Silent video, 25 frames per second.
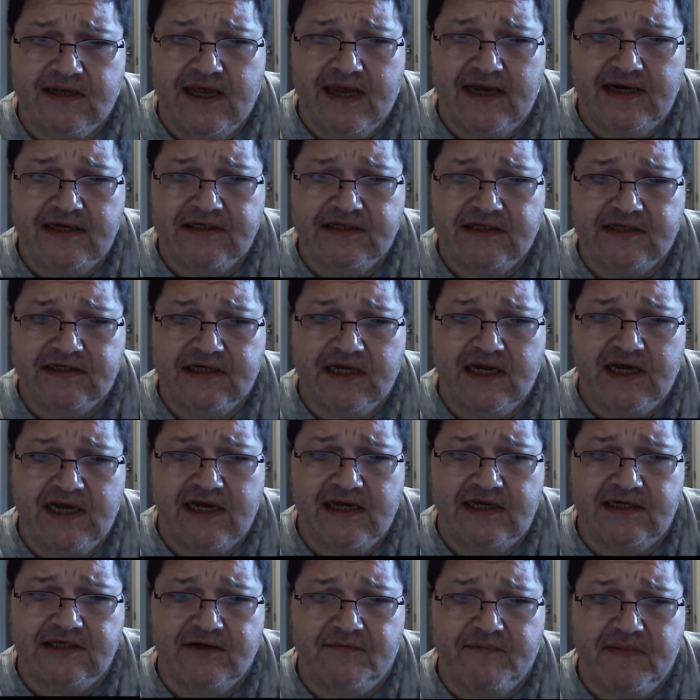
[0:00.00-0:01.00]

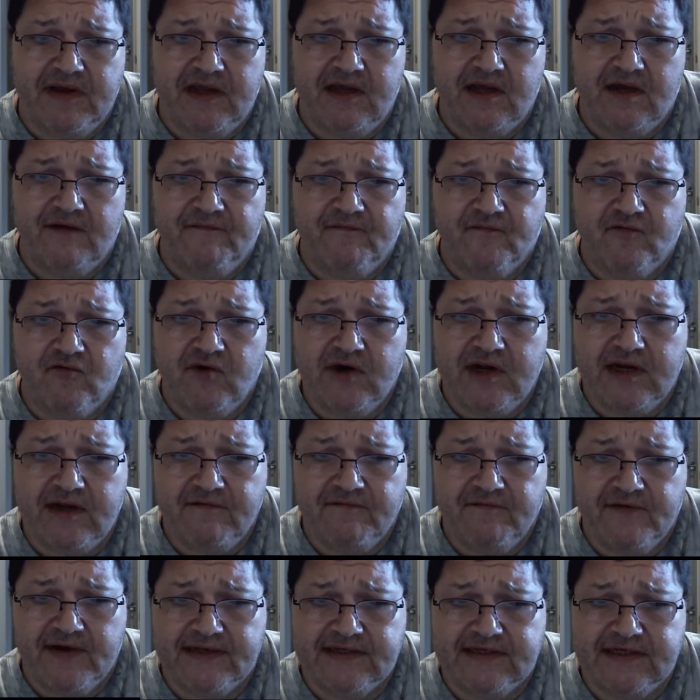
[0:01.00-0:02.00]
exercise, omega-3
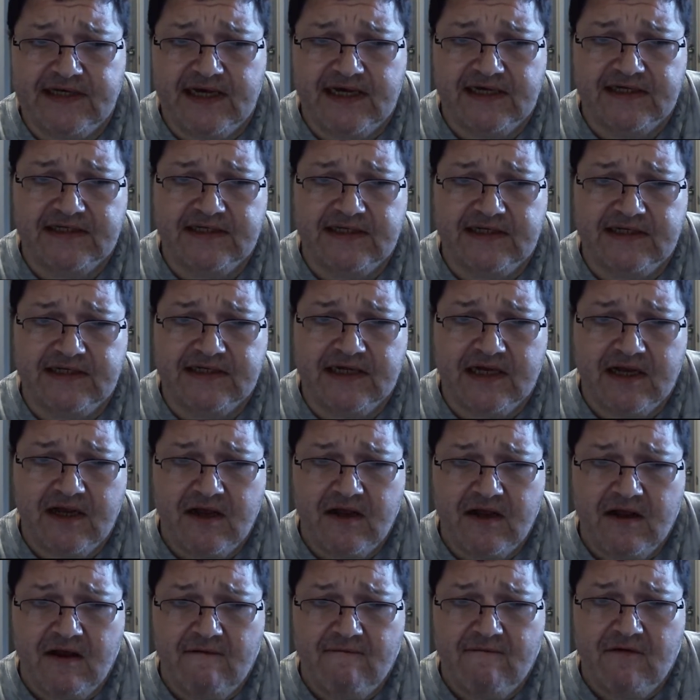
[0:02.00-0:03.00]
fatty acids,
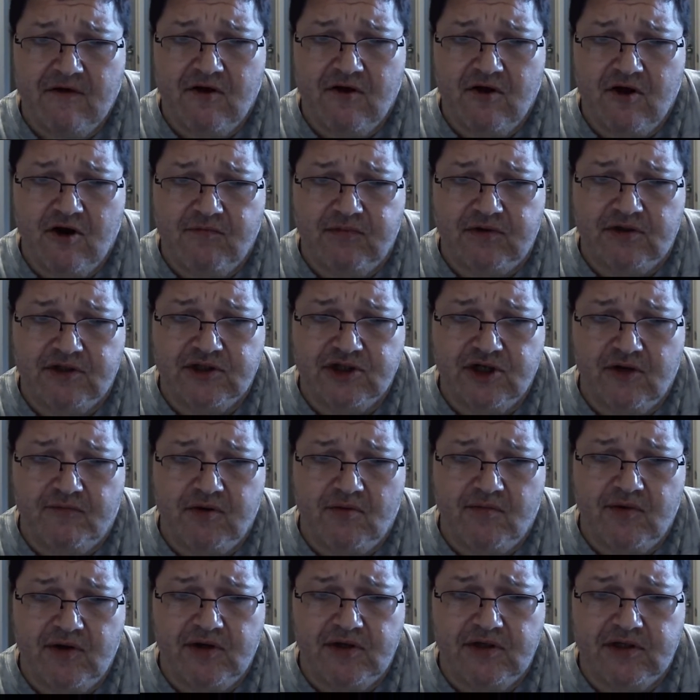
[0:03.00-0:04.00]
herbal
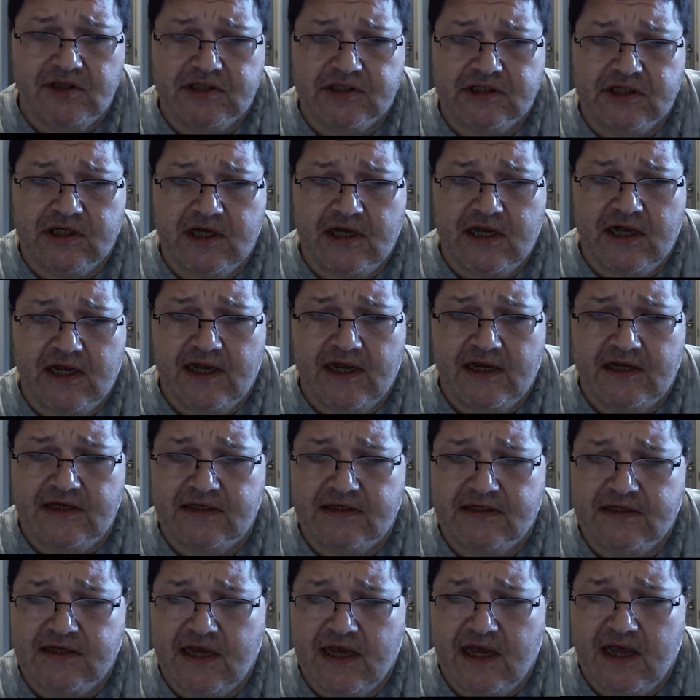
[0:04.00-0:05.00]
supplements,
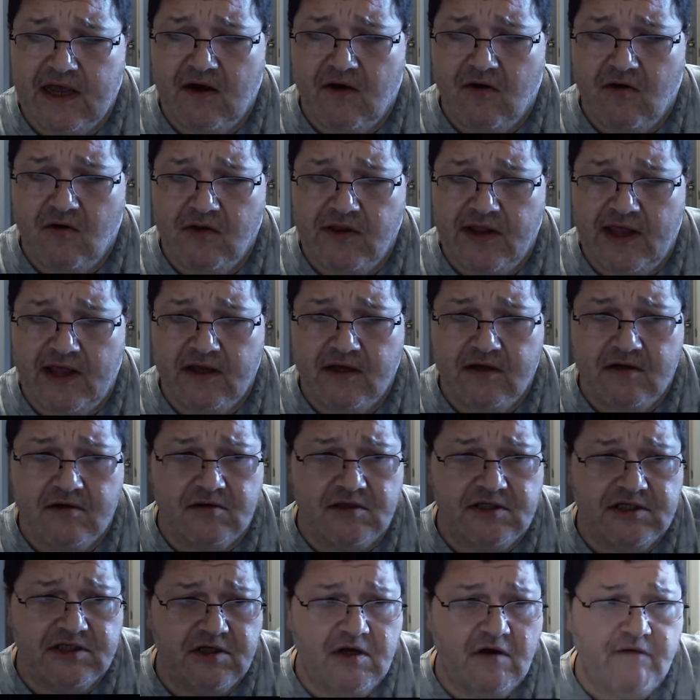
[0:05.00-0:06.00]
and all that
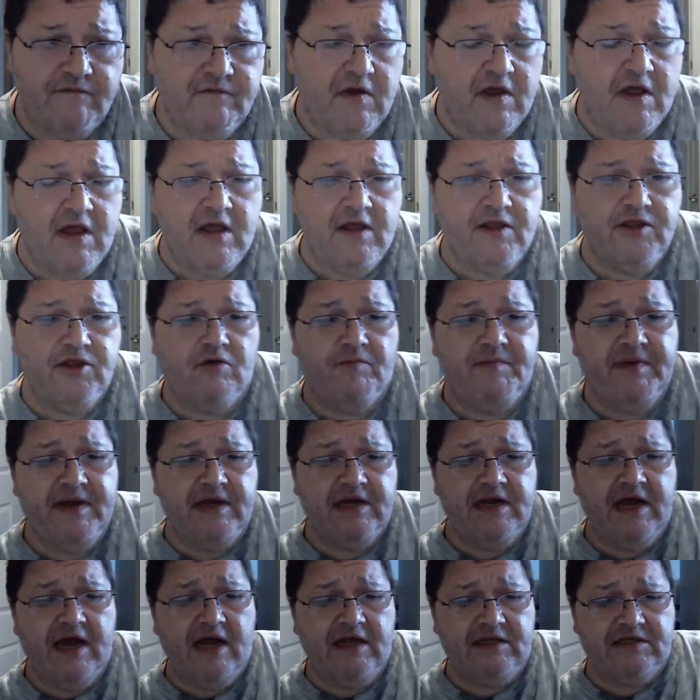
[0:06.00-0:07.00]
good stuff. There'll be
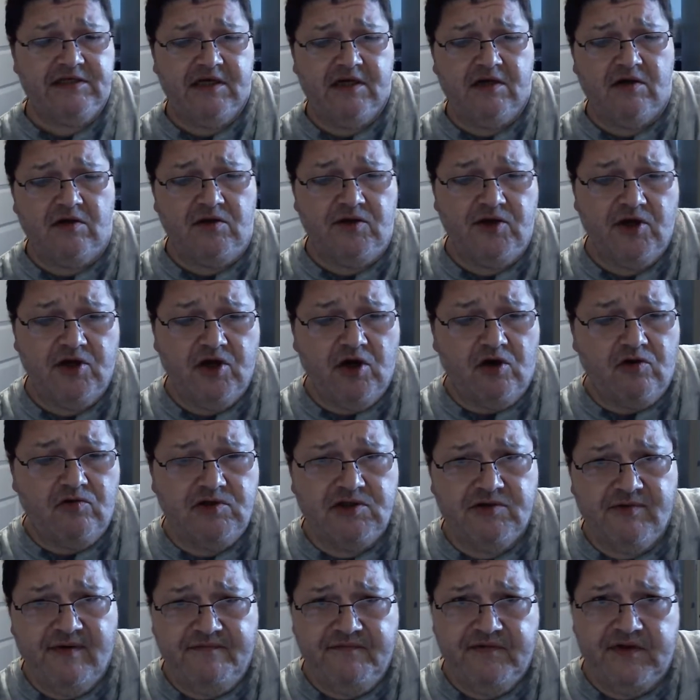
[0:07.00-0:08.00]
an article that
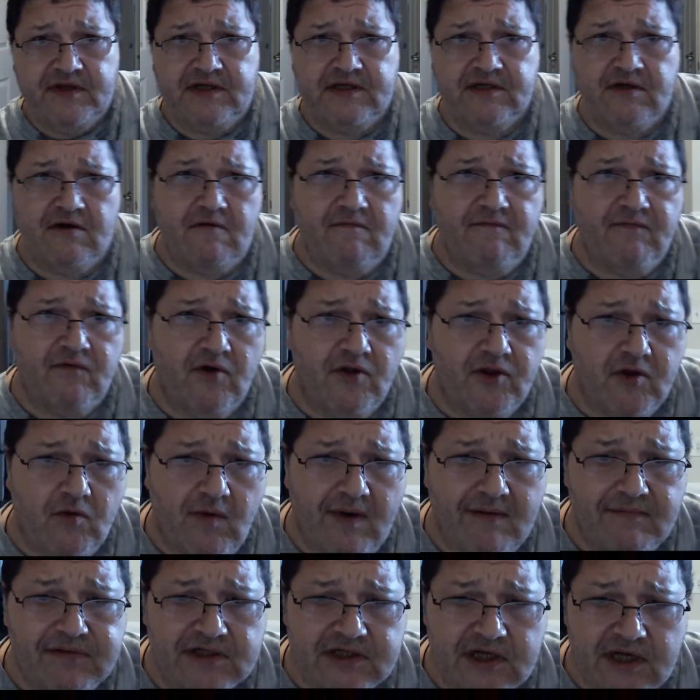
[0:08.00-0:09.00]
goes with this over on the
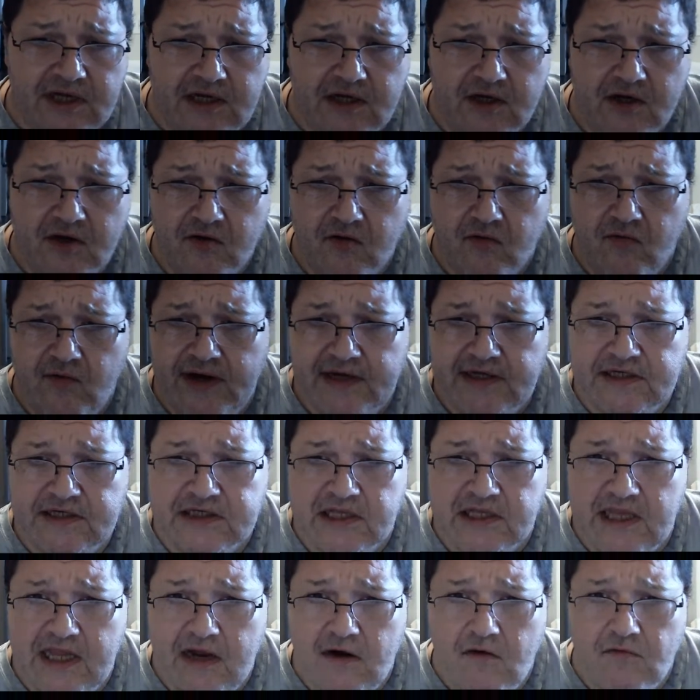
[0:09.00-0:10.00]
website,
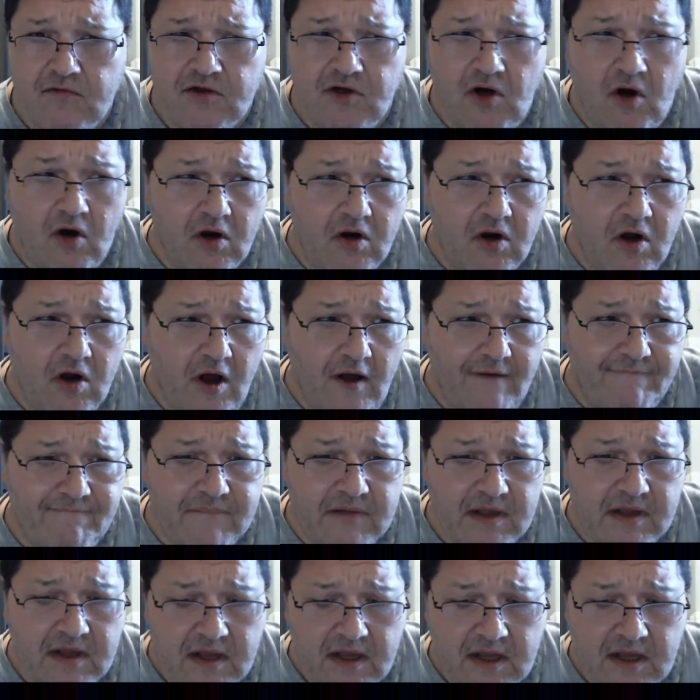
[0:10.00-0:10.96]
gregscloud.com.